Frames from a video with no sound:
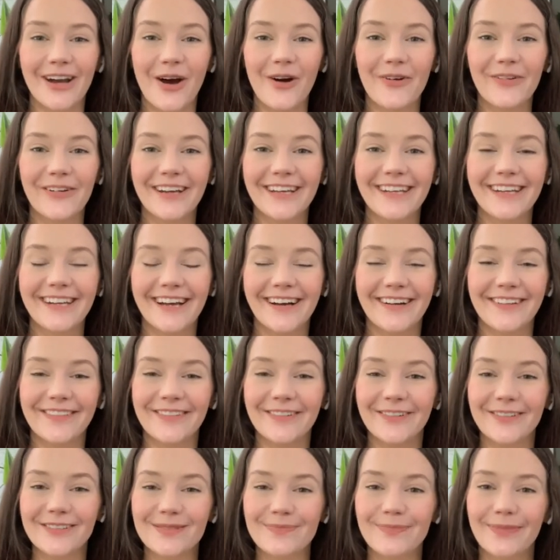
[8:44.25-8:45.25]
Owen on
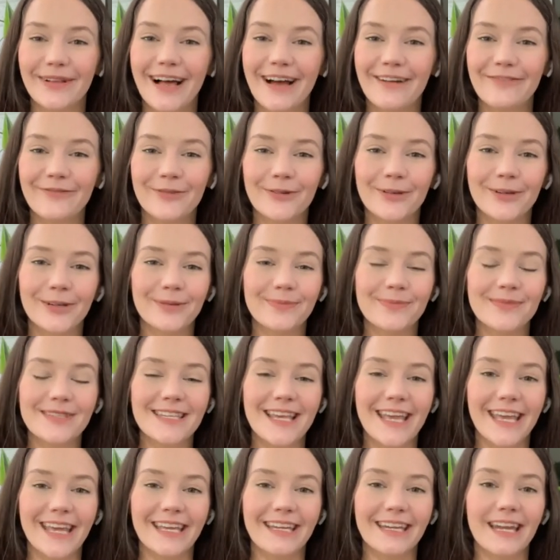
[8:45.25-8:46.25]
those platforms,
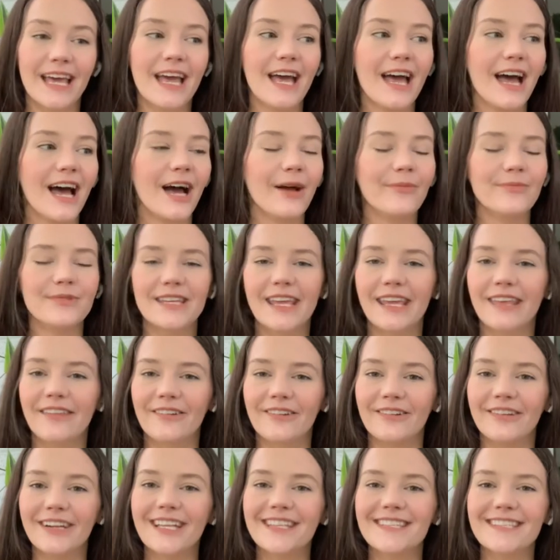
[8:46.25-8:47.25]
and I'm Taylor
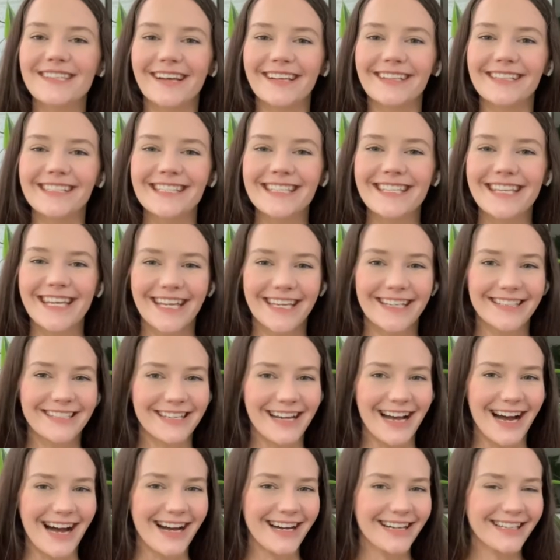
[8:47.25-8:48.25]
Knits on
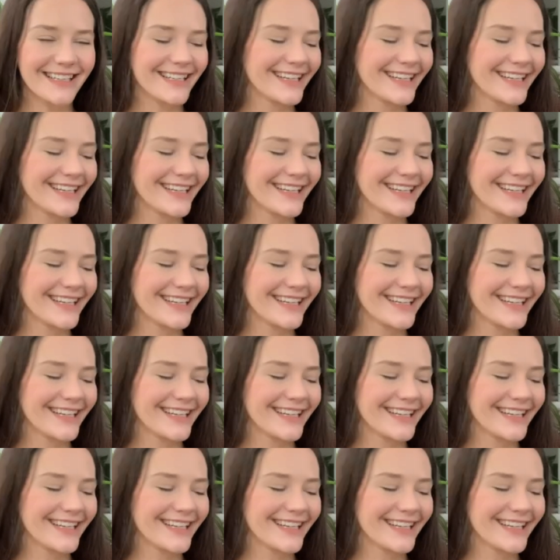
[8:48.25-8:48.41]
TikTok.